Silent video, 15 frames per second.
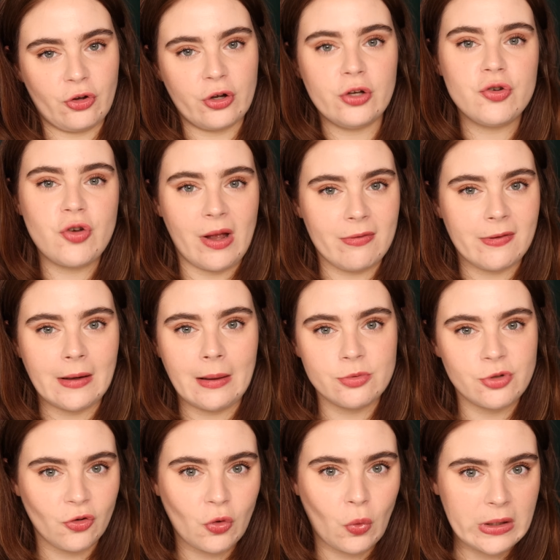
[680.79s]
a good chance that I'm
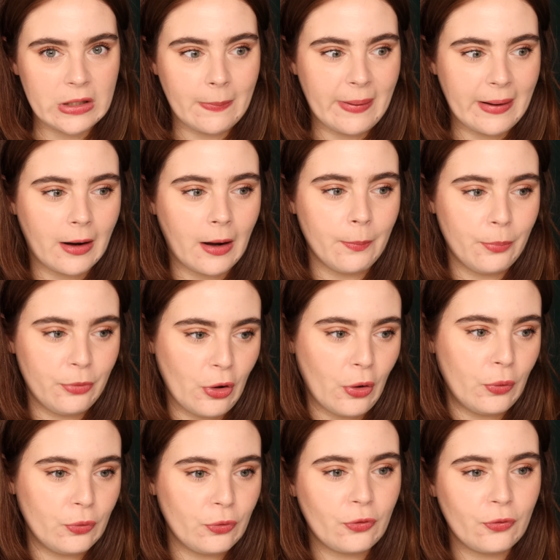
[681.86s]
just going to pick up
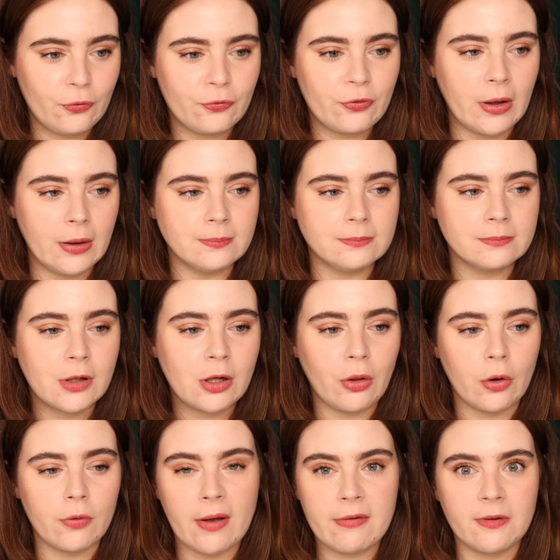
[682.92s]
those from
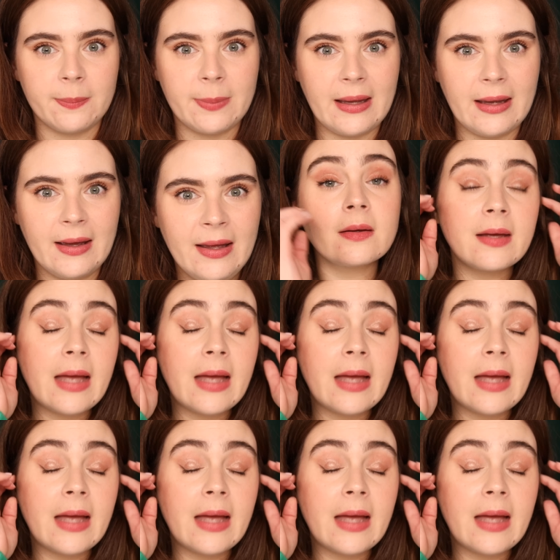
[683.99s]
Glow Recipe.